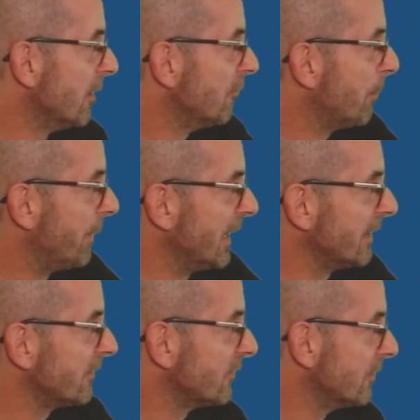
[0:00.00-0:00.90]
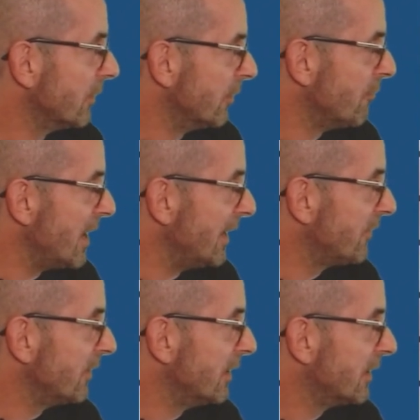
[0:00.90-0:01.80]
The pinks and
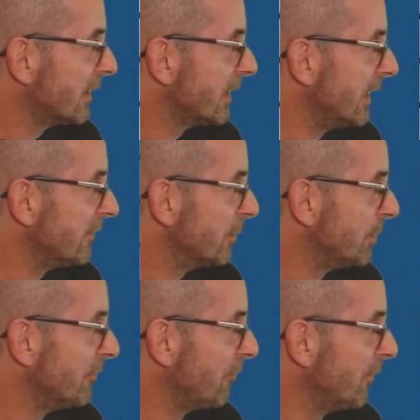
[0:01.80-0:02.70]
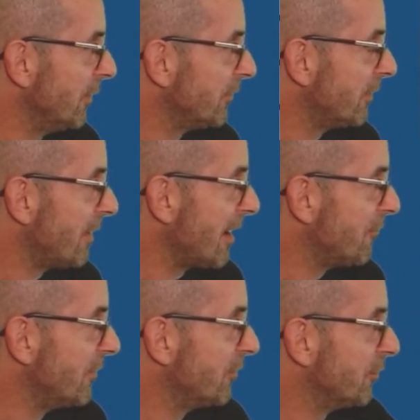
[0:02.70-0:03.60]
reds indicate above a 30-year
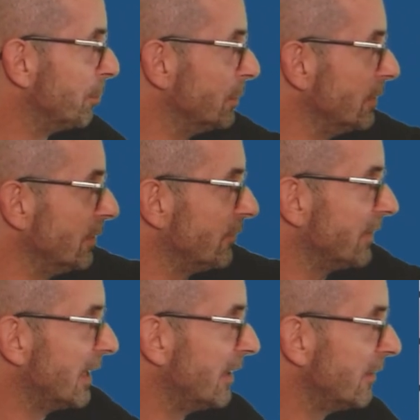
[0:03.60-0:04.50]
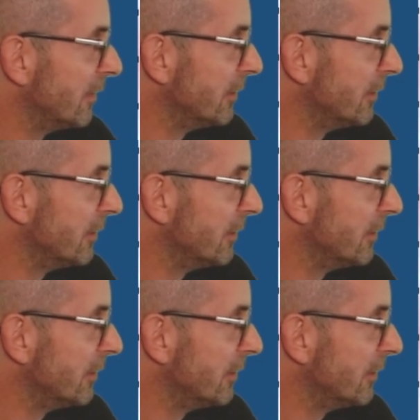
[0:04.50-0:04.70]
average. The blues there, a